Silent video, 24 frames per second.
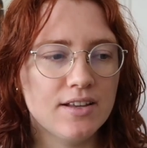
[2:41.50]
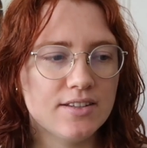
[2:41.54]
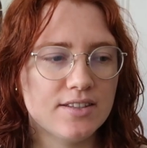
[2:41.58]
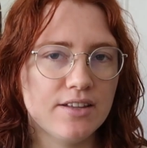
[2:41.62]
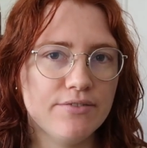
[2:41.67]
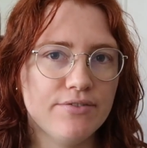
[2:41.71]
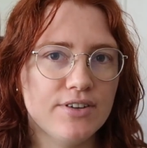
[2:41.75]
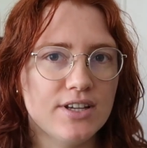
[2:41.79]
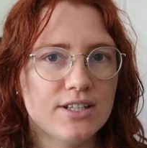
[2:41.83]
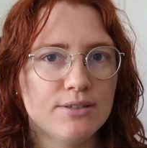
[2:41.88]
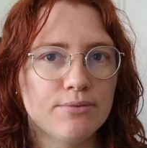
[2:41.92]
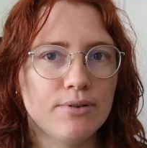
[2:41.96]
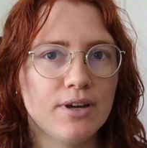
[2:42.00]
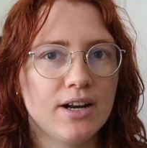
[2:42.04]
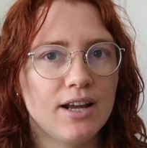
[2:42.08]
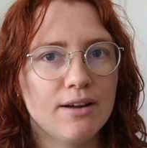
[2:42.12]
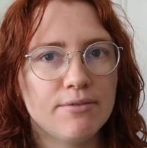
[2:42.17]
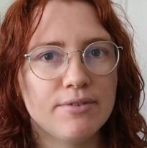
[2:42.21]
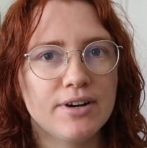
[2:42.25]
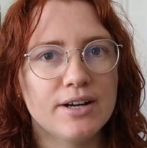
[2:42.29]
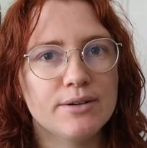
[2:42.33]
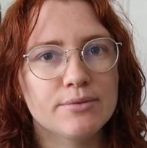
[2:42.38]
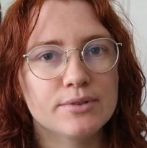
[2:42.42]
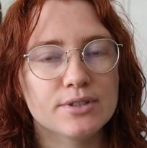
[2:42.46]
So the first one I
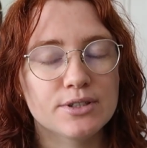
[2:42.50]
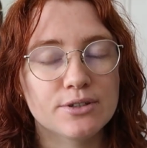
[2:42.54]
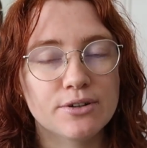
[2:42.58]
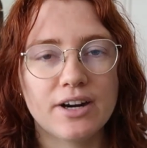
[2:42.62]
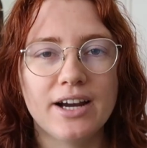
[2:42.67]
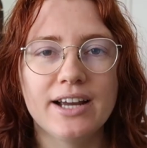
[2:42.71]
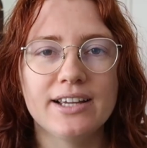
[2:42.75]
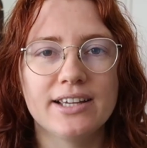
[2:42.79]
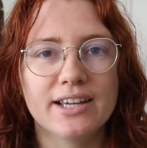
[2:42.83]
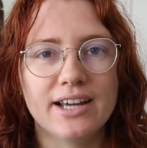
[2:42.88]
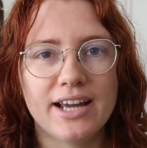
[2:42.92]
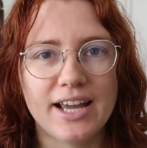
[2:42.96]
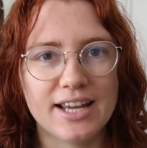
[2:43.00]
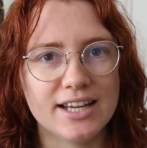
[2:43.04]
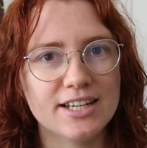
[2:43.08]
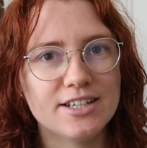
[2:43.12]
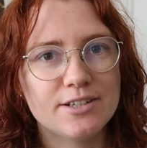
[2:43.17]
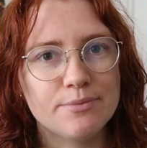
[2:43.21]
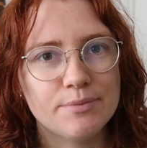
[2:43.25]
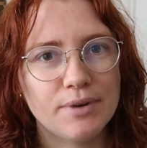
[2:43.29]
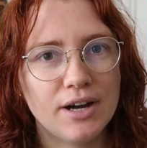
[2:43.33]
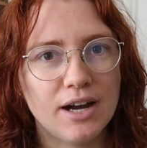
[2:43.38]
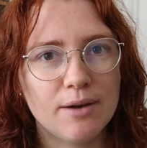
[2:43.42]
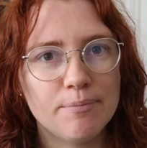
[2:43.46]
read was Crying at
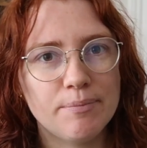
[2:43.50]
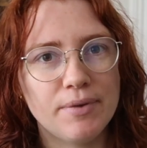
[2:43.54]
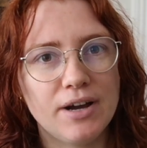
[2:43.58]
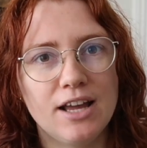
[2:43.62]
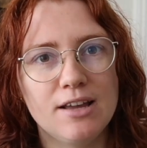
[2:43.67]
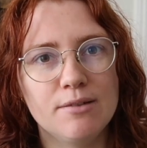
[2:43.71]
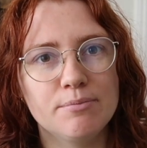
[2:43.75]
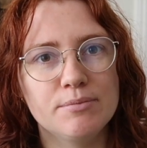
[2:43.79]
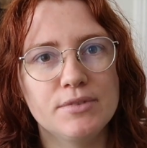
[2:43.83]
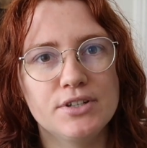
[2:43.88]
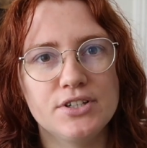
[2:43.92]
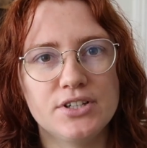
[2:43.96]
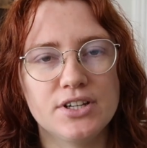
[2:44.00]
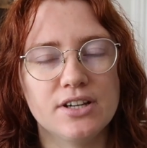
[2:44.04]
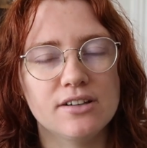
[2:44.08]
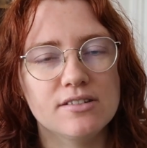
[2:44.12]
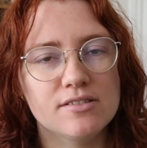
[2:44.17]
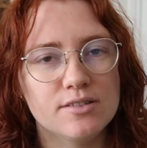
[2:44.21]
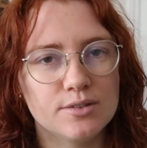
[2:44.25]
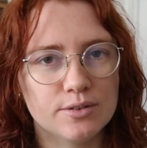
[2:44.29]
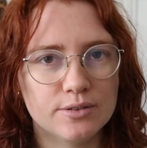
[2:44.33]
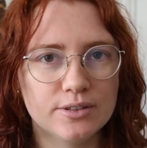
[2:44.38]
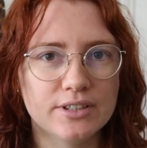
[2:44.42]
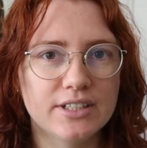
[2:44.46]
H Mart by Michelle
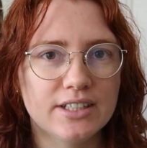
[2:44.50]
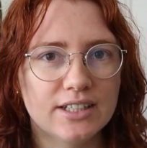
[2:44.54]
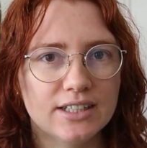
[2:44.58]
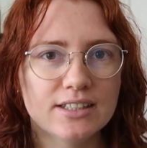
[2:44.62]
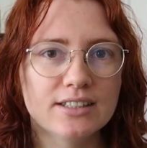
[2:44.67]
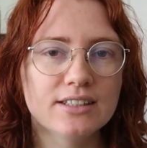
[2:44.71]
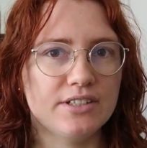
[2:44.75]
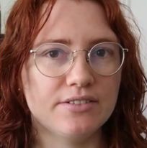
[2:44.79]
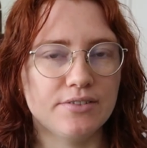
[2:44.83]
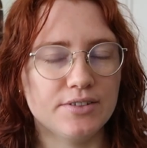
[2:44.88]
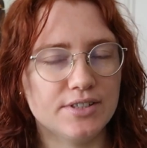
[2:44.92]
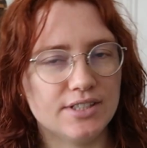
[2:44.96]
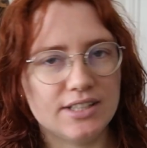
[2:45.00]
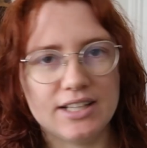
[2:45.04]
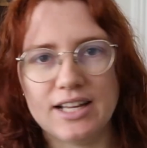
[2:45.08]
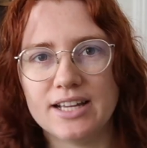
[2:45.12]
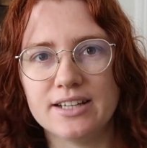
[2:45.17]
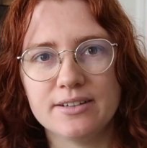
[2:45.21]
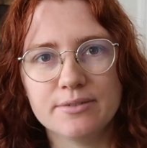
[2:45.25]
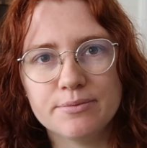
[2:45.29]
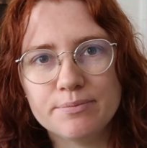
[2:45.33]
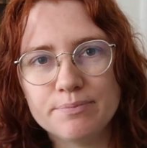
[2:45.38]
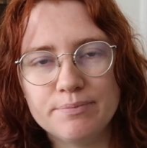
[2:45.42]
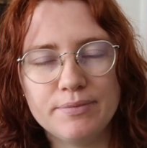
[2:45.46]
Zauner, which was
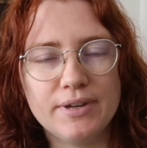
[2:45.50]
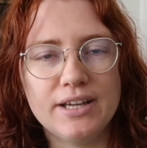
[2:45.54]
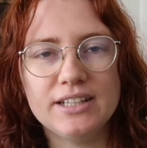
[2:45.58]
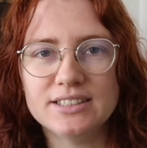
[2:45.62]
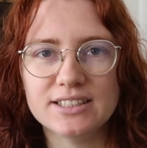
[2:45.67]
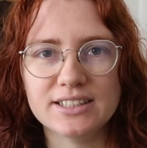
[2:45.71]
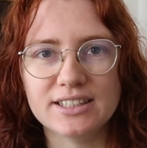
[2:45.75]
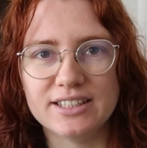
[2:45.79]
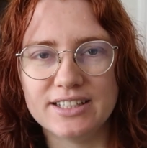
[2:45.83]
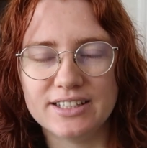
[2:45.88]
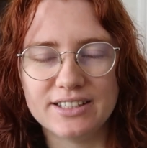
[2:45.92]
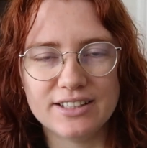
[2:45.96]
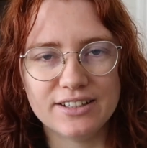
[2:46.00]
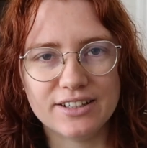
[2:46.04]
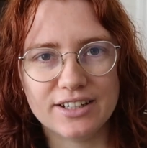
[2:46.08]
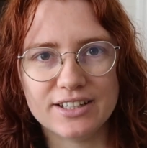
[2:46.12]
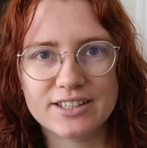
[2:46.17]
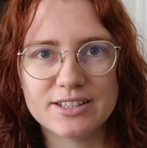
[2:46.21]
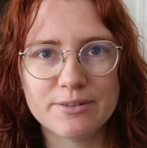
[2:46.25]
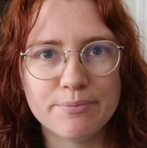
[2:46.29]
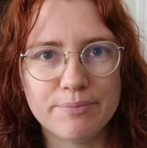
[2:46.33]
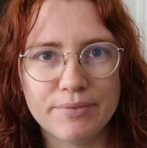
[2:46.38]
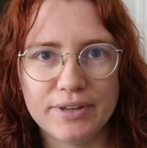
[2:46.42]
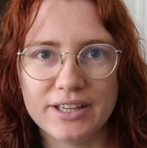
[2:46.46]
like basically
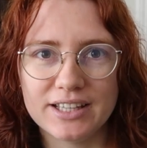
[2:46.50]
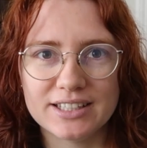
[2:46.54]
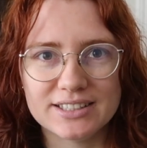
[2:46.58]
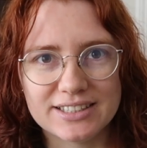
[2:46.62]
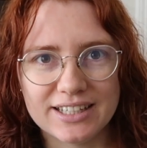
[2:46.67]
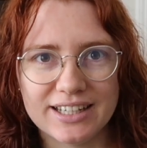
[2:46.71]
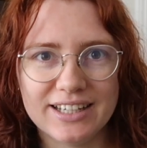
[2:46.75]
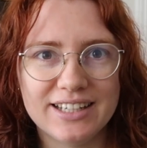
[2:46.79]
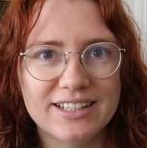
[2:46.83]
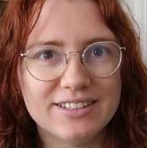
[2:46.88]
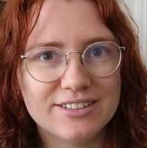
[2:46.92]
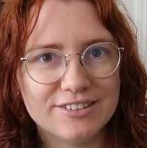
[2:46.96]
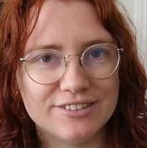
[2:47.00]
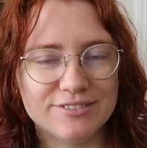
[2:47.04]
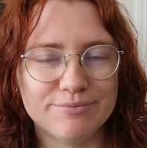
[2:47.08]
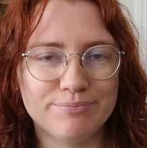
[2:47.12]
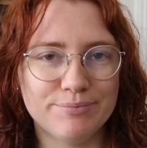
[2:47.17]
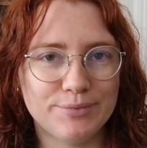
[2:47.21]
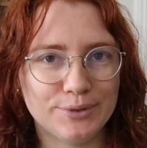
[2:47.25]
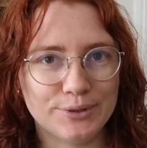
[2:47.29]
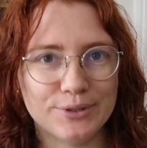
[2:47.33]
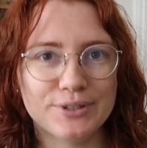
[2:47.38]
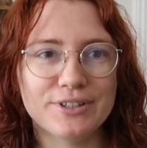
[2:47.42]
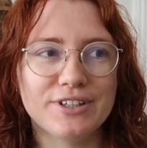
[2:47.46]
like the biggest hit
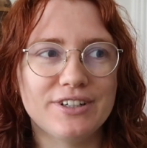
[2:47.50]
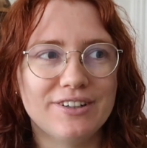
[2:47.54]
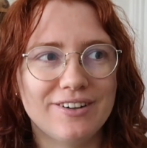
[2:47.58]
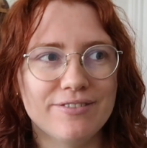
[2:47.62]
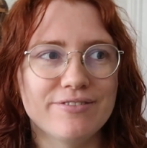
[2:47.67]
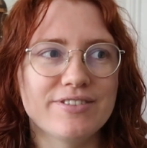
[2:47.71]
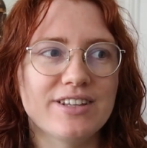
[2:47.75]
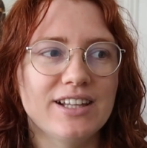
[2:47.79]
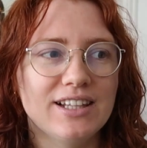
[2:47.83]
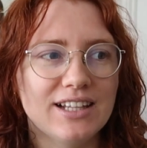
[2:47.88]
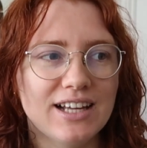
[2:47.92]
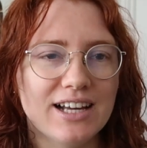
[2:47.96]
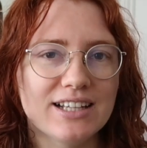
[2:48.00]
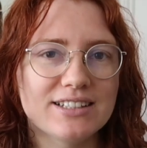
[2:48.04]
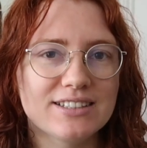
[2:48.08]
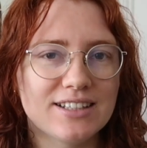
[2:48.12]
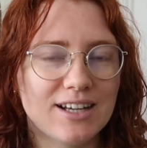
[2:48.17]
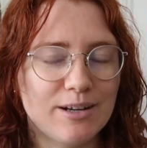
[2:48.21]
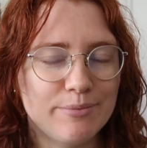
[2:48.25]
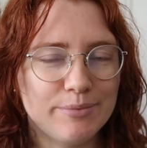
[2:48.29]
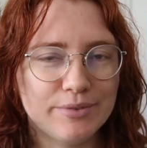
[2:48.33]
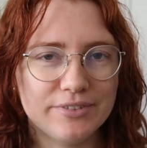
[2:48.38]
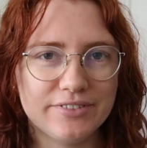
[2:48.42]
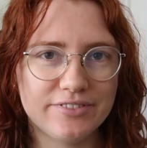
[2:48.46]
book of the last
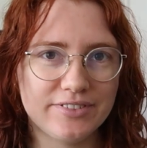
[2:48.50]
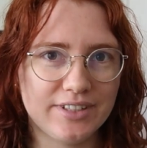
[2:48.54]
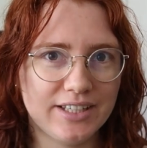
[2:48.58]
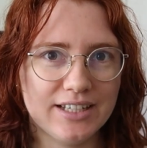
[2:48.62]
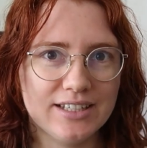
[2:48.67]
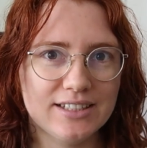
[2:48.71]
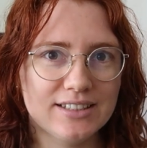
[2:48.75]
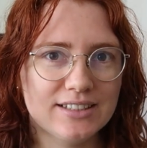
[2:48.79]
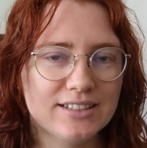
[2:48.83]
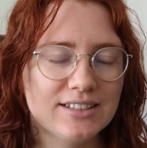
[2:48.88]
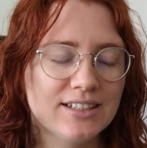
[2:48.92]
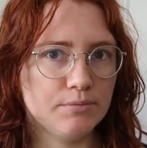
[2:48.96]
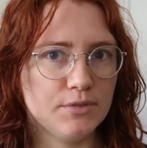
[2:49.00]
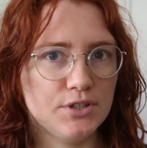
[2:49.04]
couple of years.